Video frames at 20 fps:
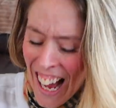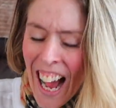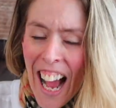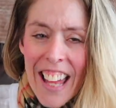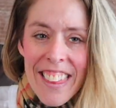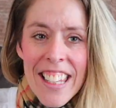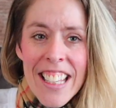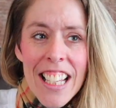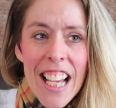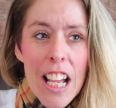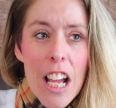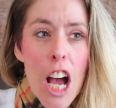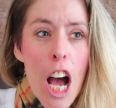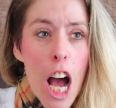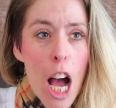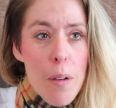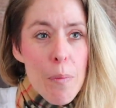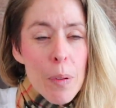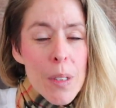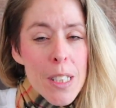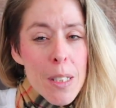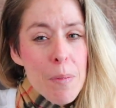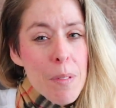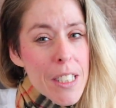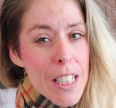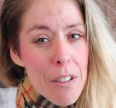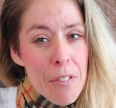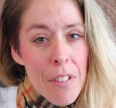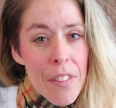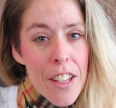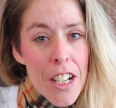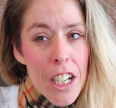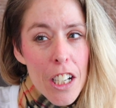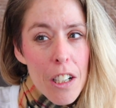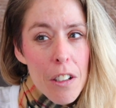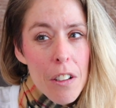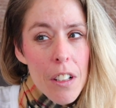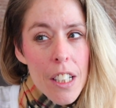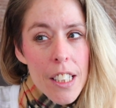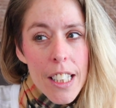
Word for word: I think I put some stuff in there.